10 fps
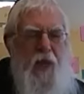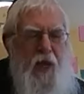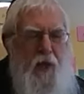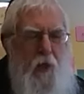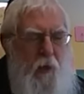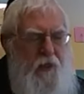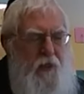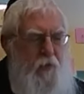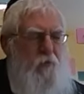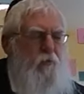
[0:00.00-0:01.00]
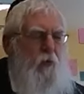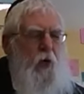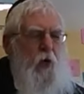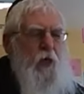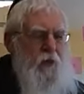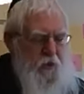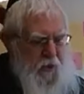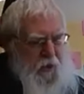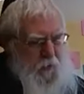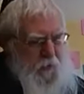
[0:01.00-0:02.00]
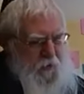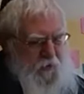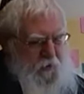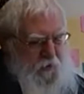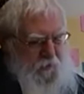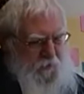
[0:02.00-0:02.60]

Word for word: Any questions before we go on to the next piece?